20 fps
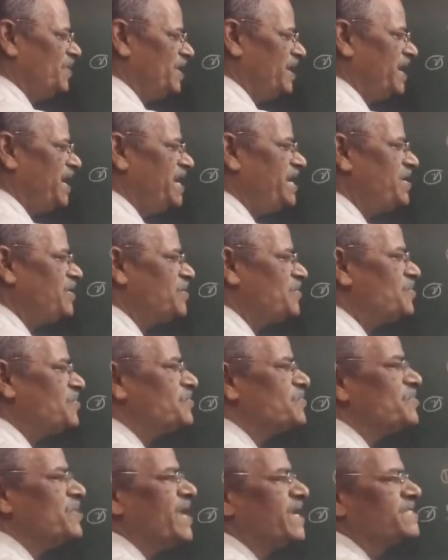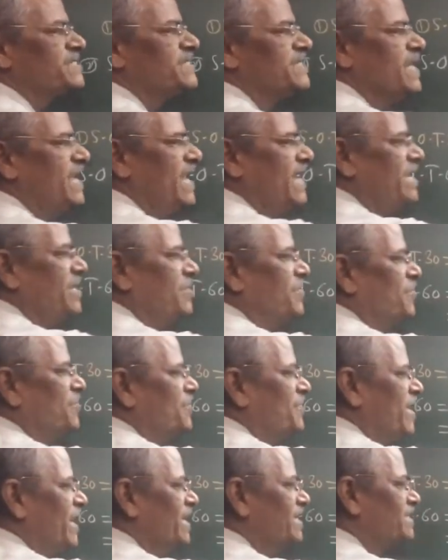into 2x, and
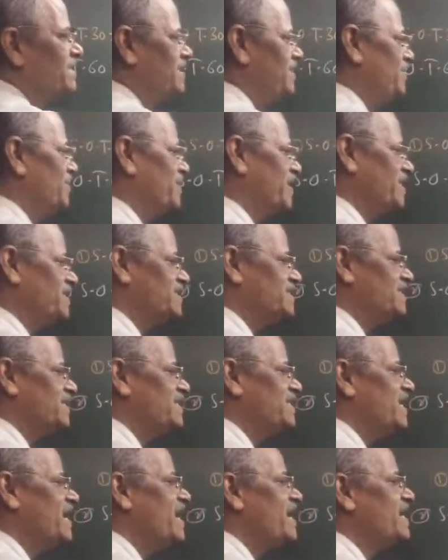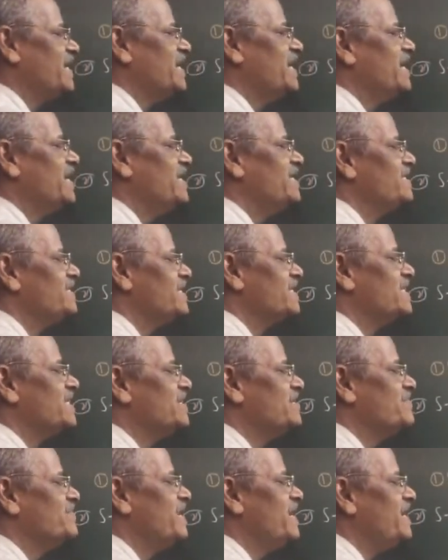2x you can see that it is
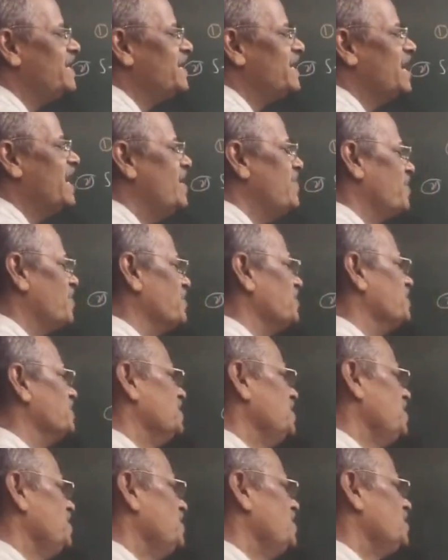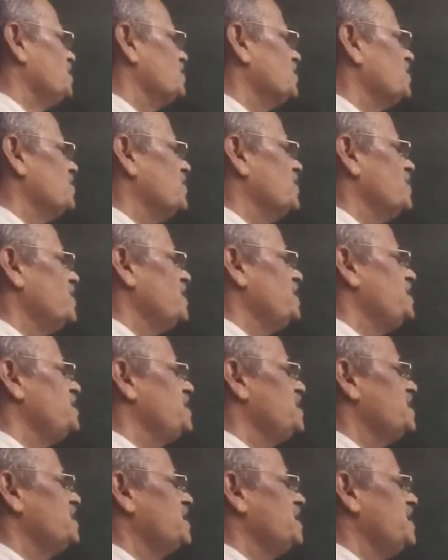nothing but hypotenuse. So what
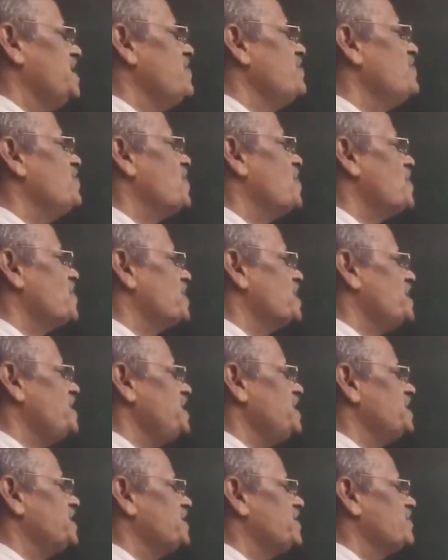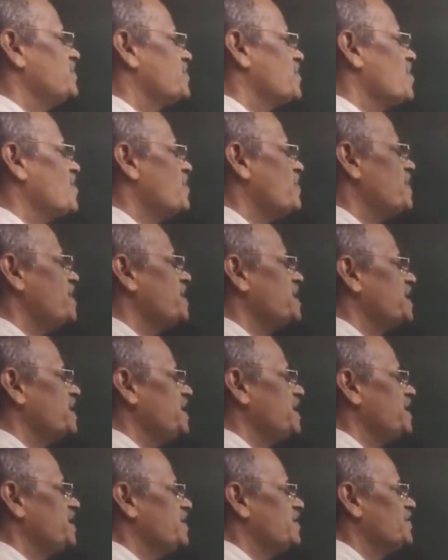is the important
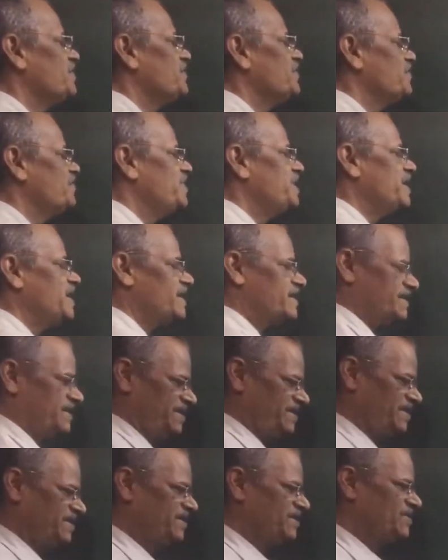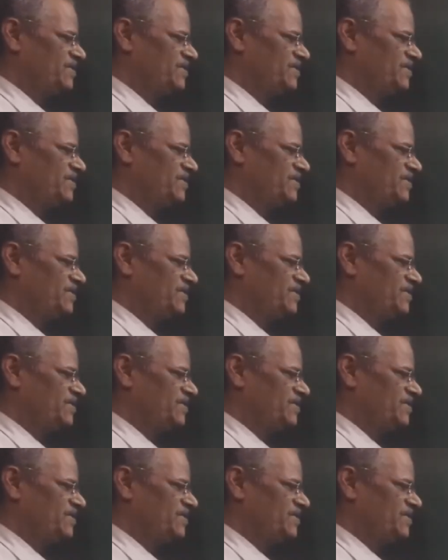property we are